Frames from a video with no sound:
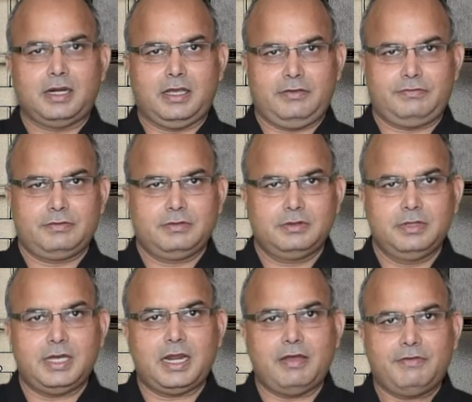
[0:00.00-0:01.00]
life.
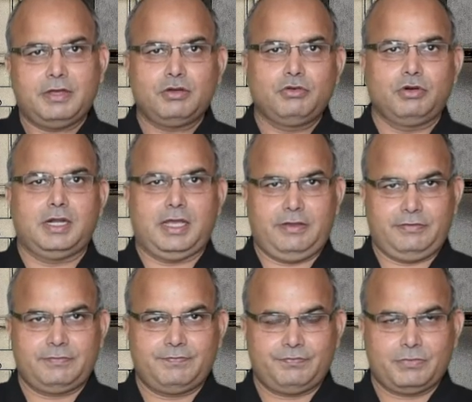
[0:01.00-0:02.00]
They are having a good life.
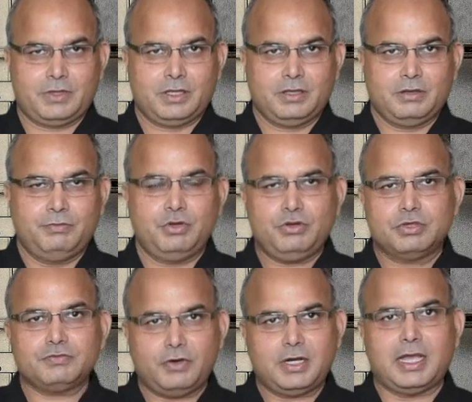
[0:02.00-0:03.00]

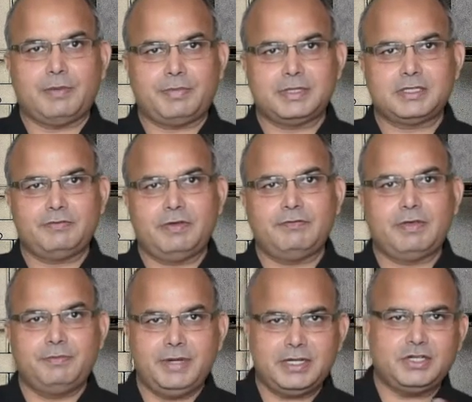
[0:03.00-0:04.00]
Because what happens that when
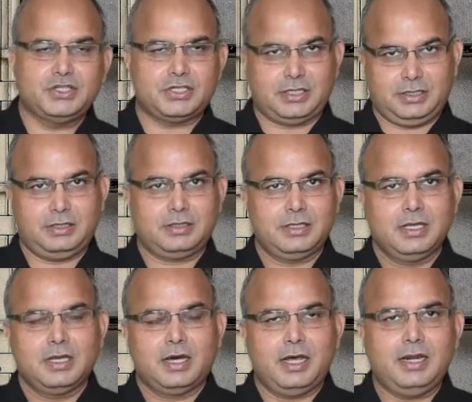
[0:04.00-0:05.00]
we meet each other,
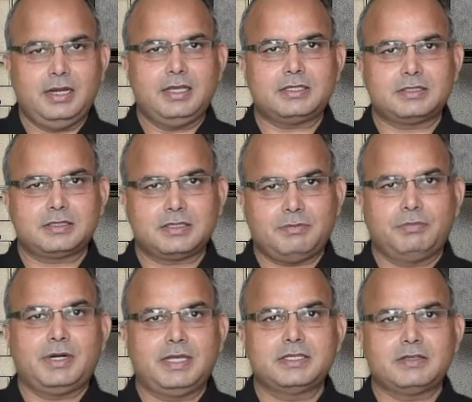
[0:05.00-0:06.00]
unless
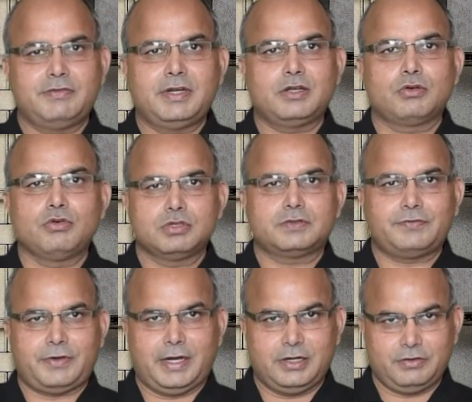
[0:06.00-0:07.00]
somebody is a very close
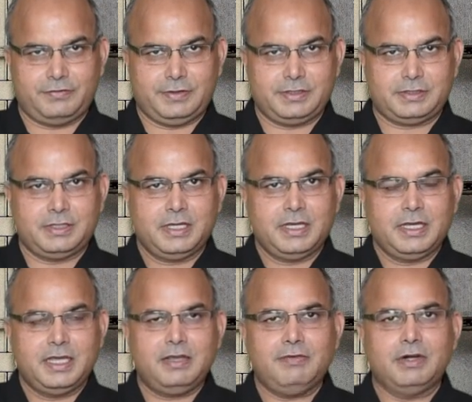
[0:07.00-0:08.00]
friend of us,
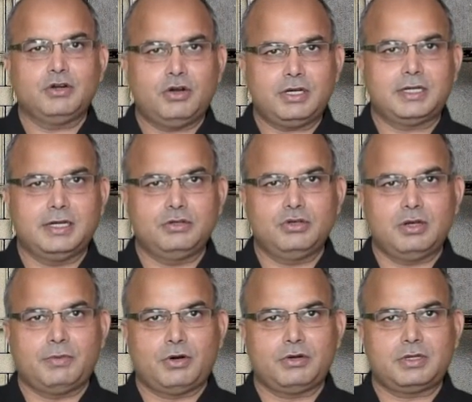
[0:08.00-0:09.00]
he will not tell you
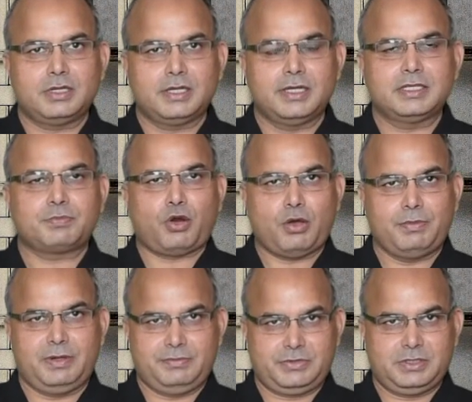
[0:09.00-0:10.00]
about his
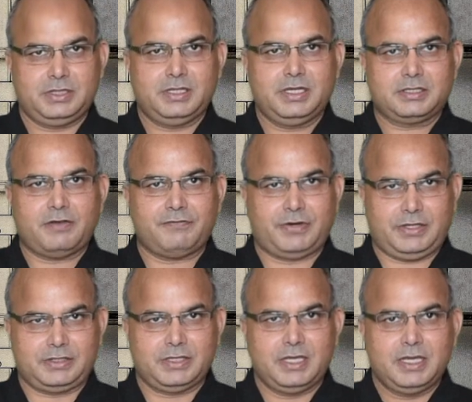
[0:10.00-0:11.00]
problems, his
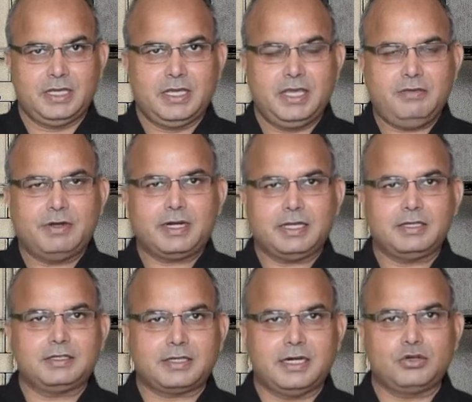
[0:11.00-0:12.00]
sufferings. He will
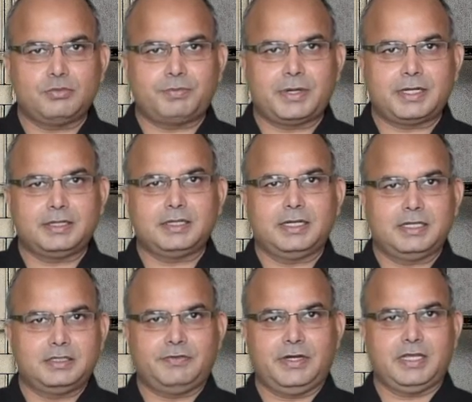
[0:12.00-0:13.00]
rather try to pretend that
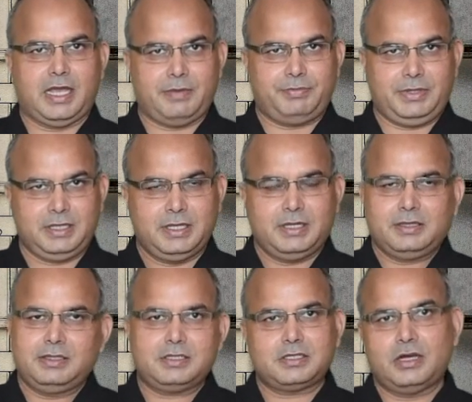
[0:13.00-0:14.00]
he is very happy.
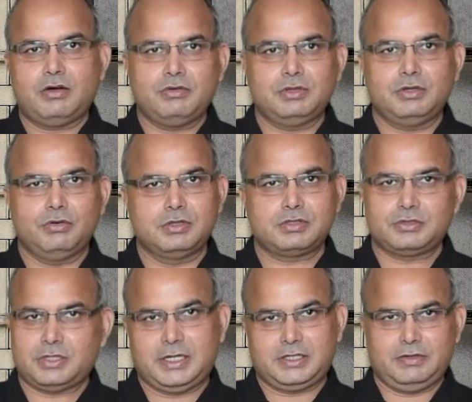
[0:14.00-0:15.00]
This is how the whole
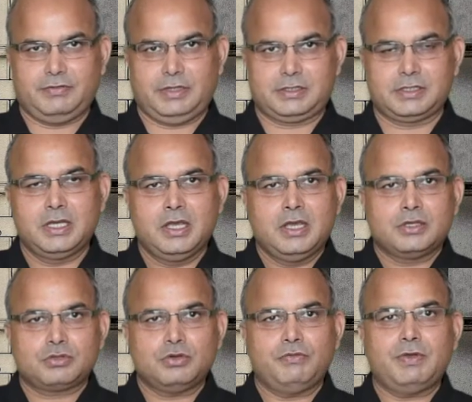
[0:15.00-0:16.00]
society works.
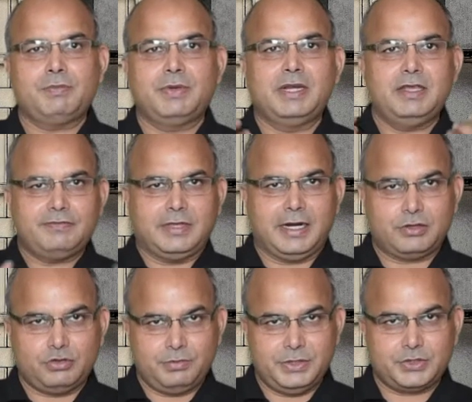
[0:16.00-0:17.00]
So we believe
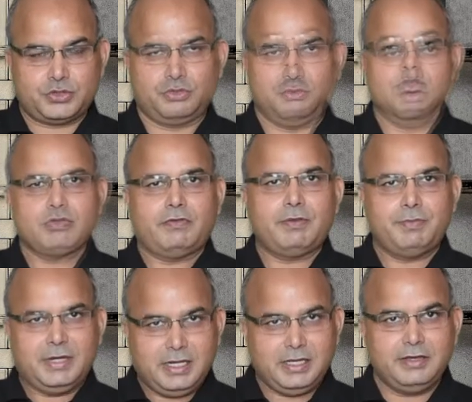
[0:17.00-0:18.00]
that to be true. So we
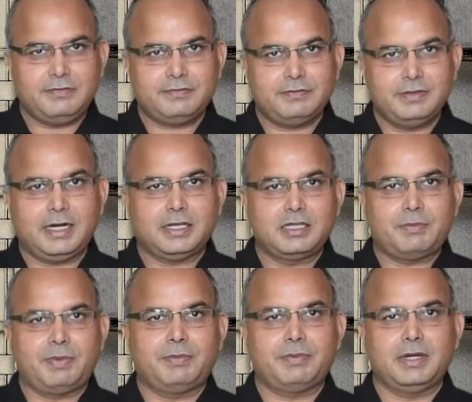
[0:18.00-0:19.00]
believe that other
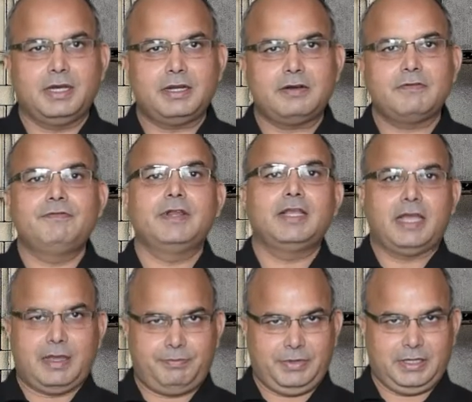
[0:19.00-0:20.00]
people are very
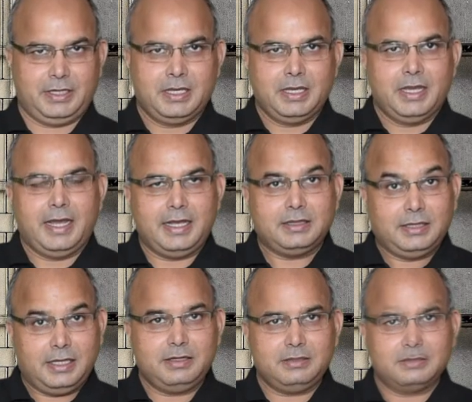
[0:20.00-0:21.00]
happy. And
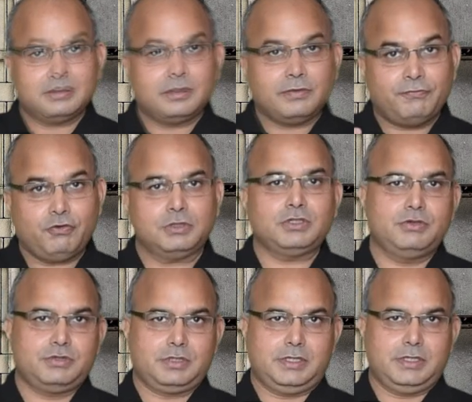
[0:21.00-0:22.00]
then the fourth
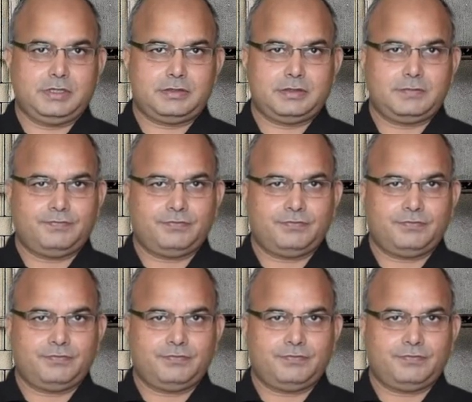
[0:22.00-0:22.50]
illusion is